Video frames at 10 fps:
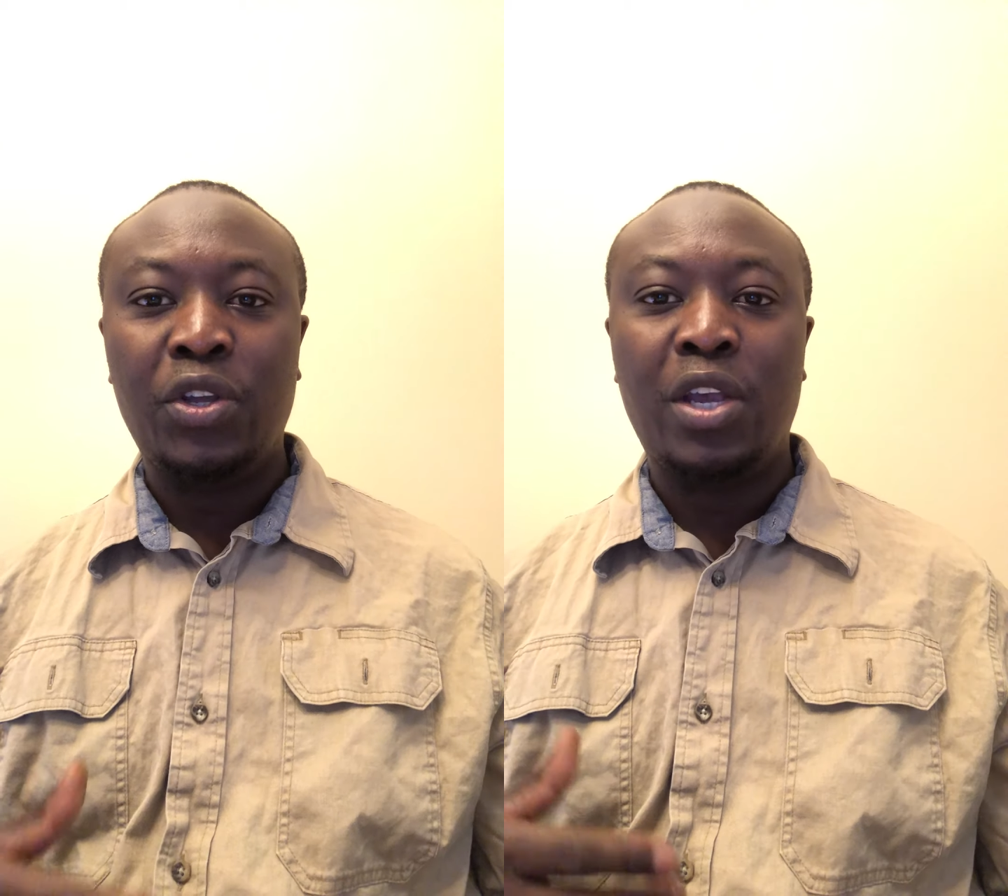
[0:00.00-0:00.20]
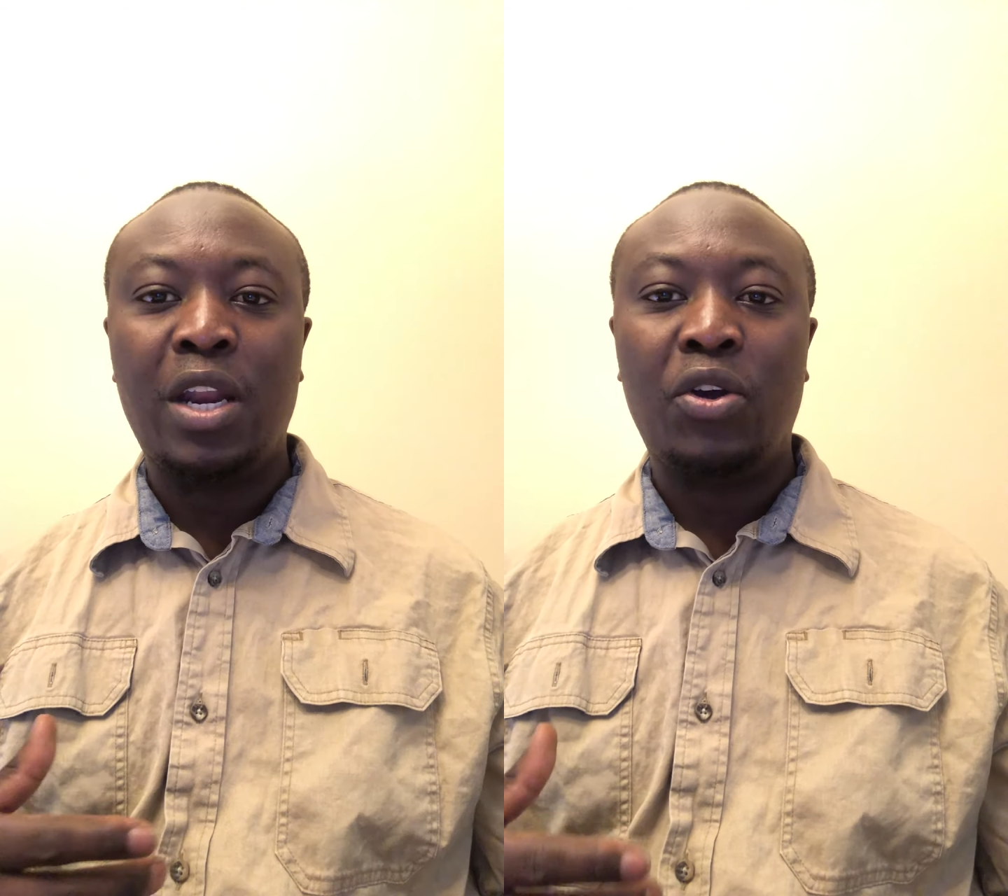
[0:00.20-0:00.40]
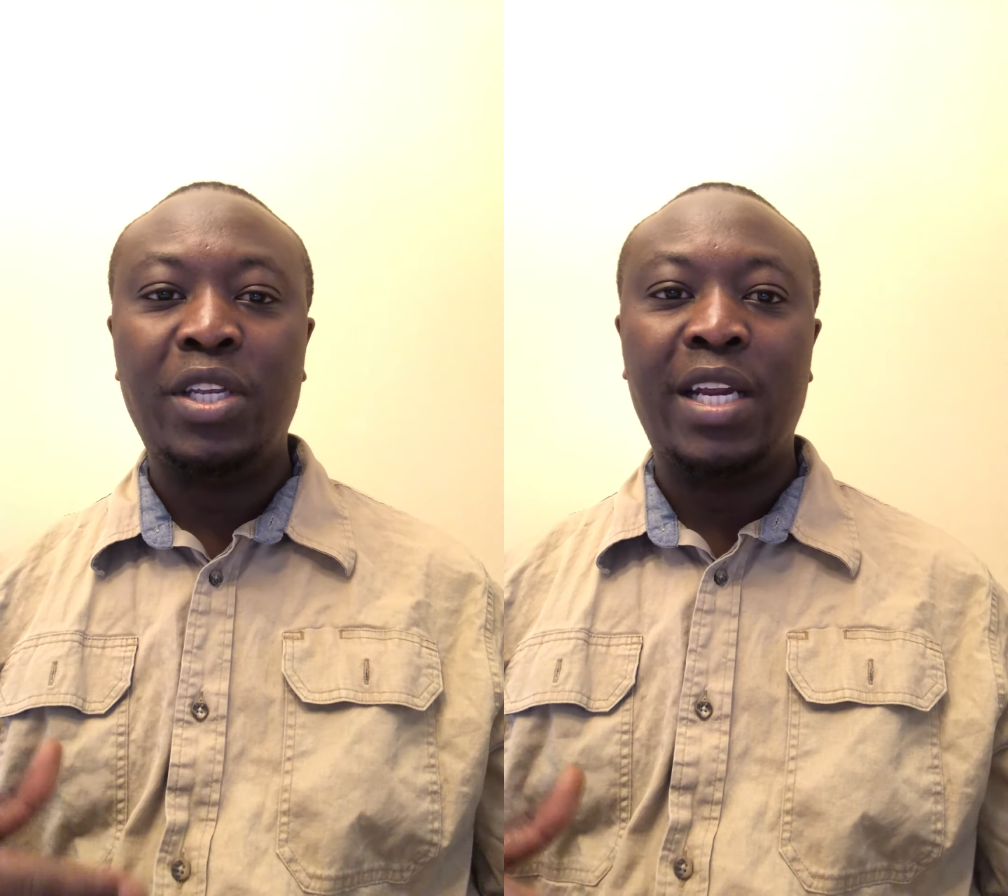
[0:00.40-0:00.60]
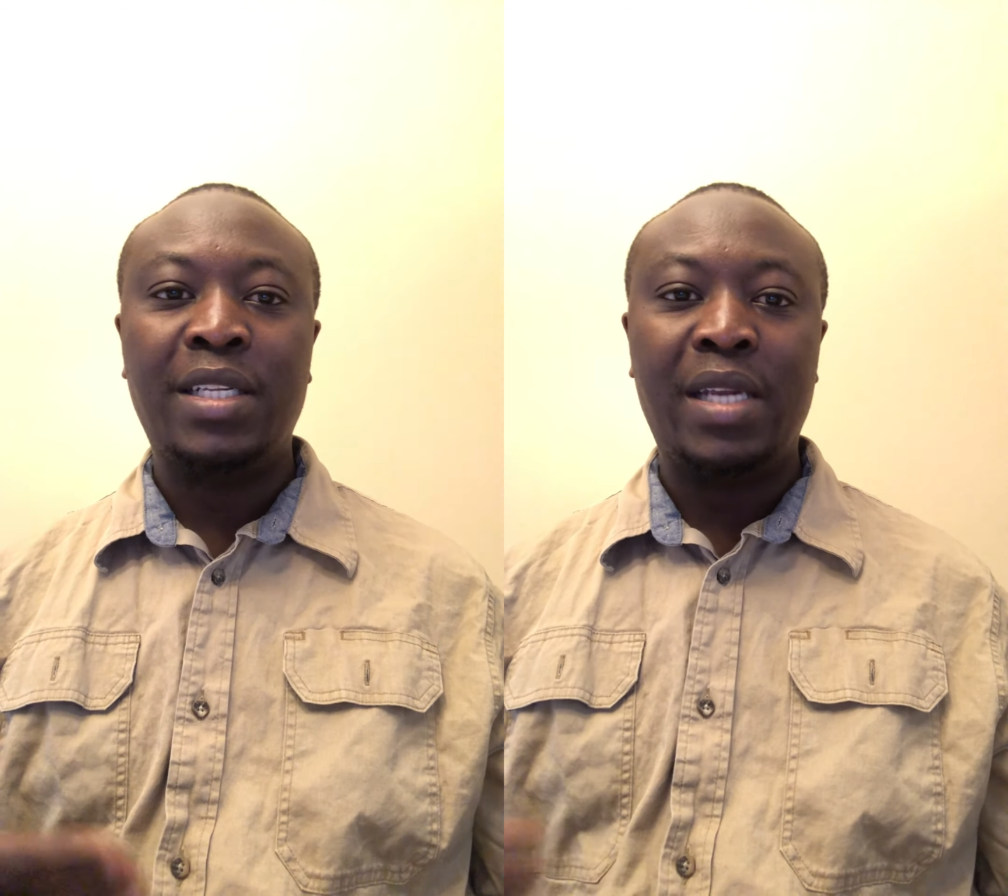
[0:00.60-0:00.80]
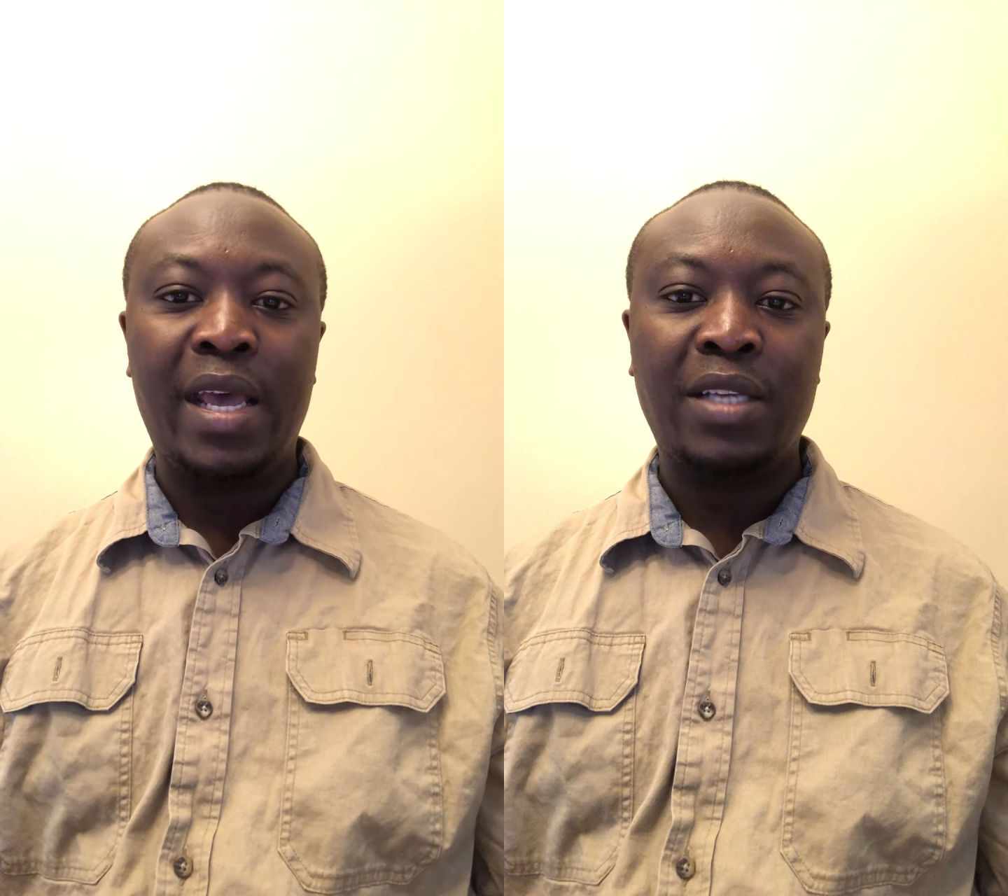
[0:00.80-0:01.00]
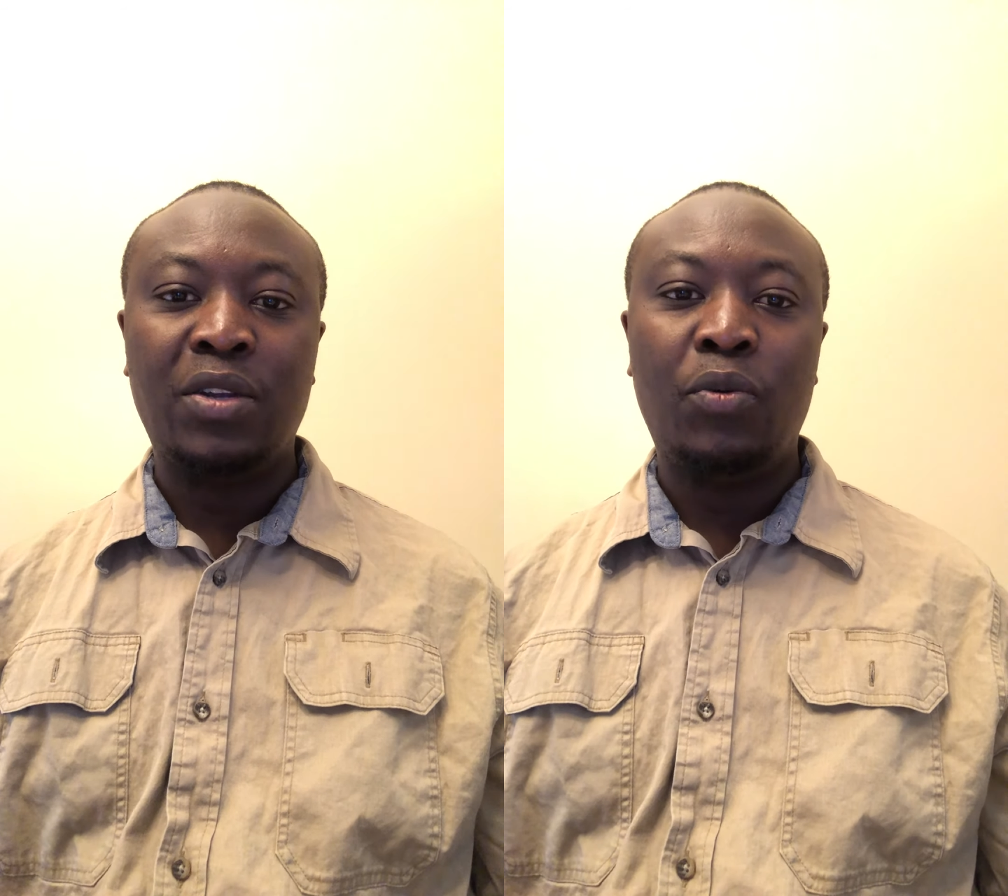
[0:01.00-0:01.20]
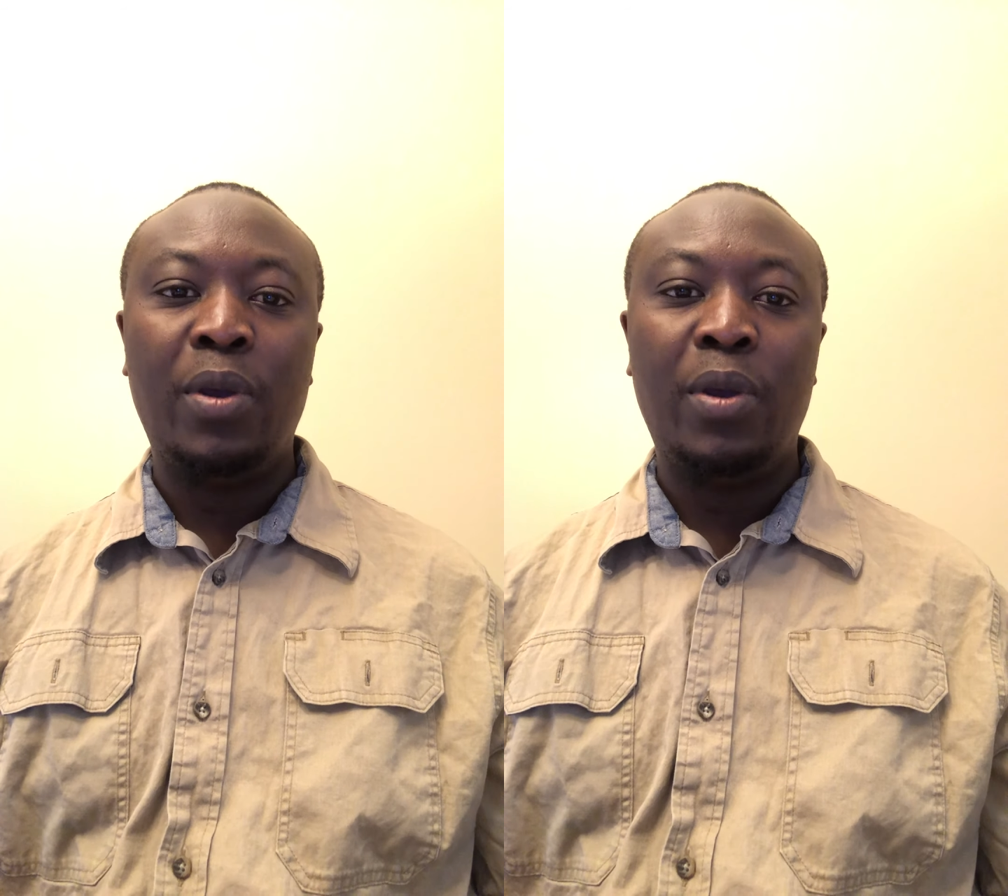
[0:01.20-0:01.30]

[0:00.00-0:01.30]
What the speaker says: you cannot just text.